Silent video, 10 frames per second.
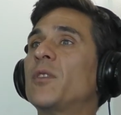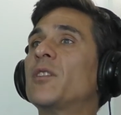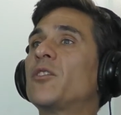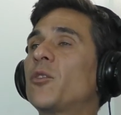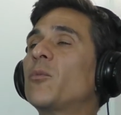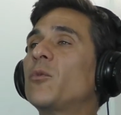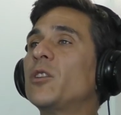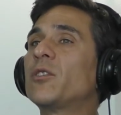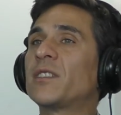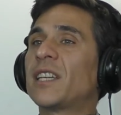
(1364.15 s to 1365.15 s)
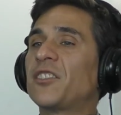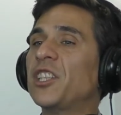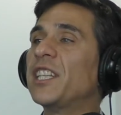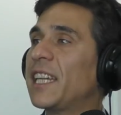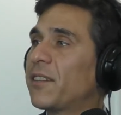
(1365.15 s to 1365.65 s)
the term we use is that
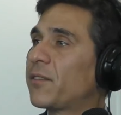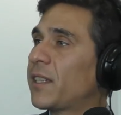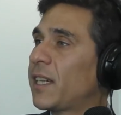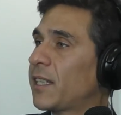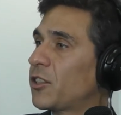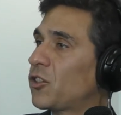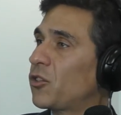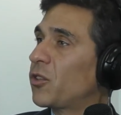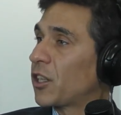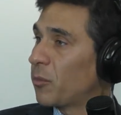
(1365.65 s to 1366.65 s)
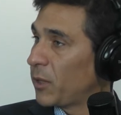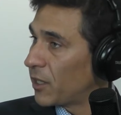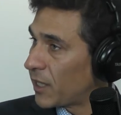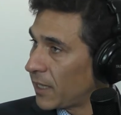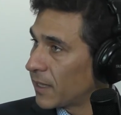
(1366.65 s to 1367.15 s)
she gifted it to the
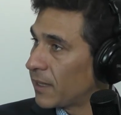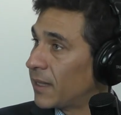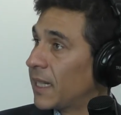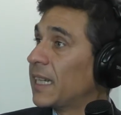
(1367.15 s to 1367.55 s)
community, mm-hmm.